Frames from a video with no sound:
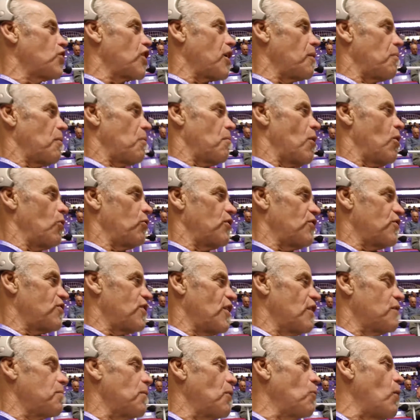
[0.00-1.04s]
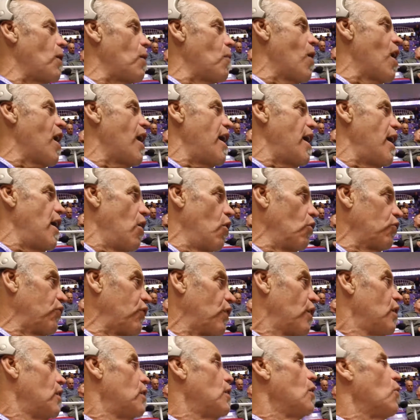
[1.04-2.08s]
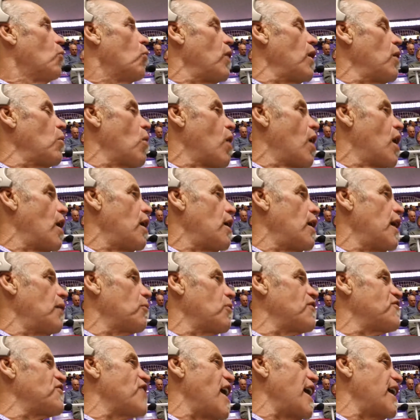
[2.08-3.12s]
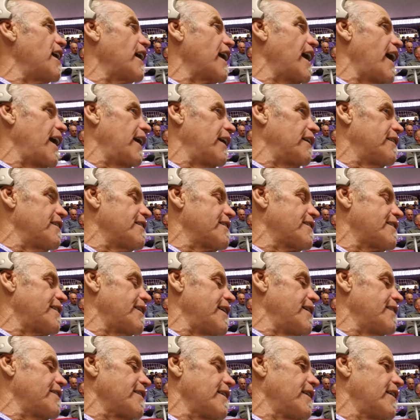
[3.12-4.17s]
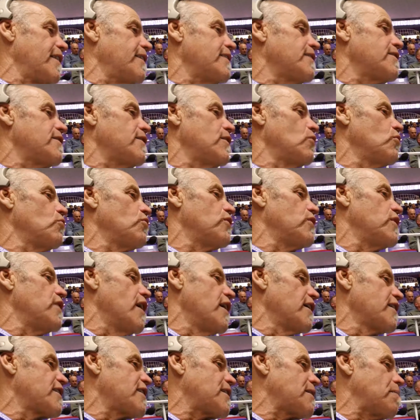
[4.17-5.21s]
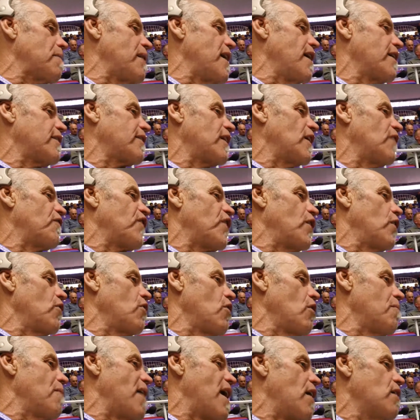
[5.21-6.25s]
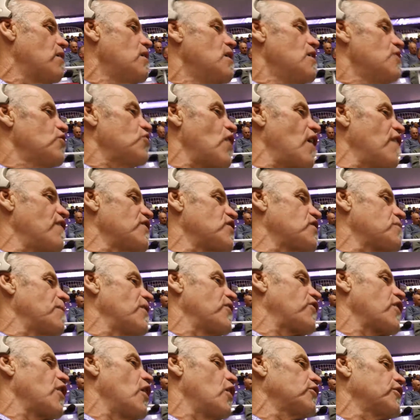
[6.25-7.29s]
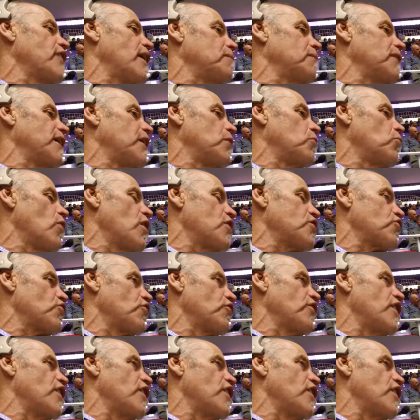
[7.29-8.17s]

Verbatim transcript: can promote this. But we want health. We want, and we dedicated this season to young Smith. And if you don't know about Trevin Smith, the all-time leading rusher in